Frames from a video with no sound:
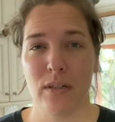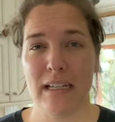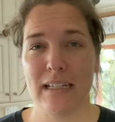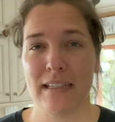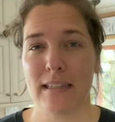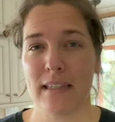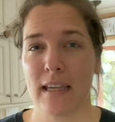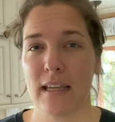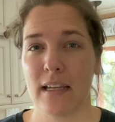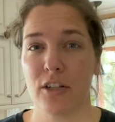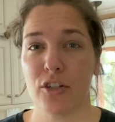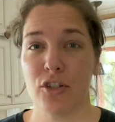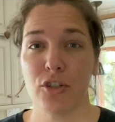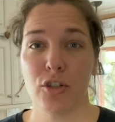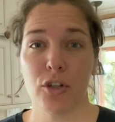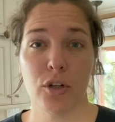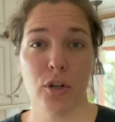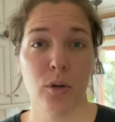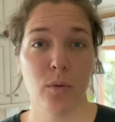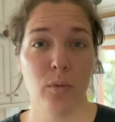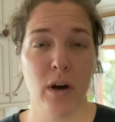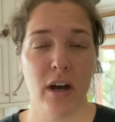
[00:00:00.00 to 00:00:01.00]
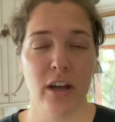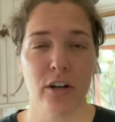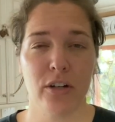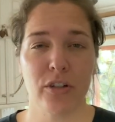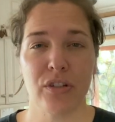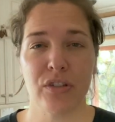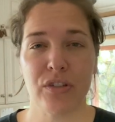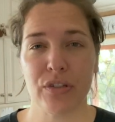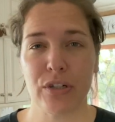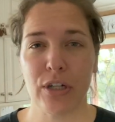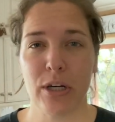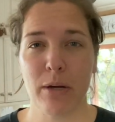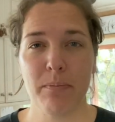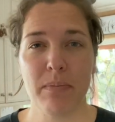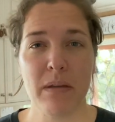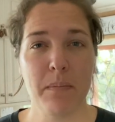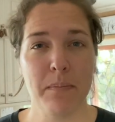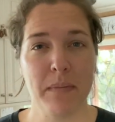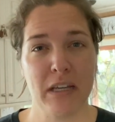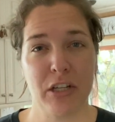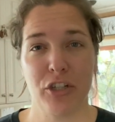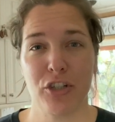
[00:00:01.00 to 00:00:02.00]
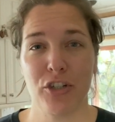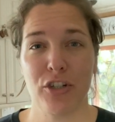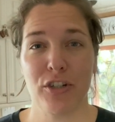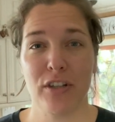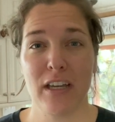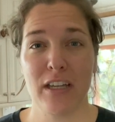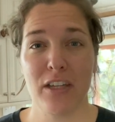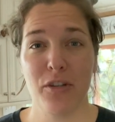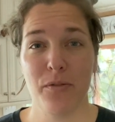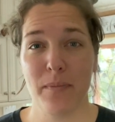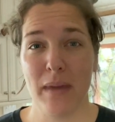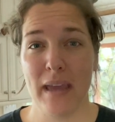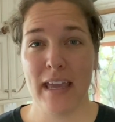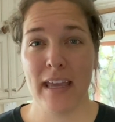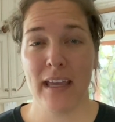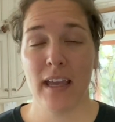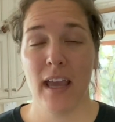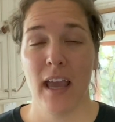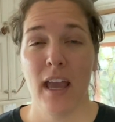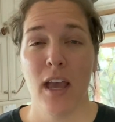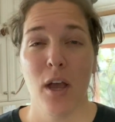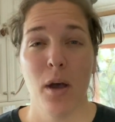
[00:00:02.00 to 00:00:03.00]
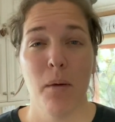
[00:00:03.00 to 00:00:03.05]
It's like a sugar water syrupy mixture that you make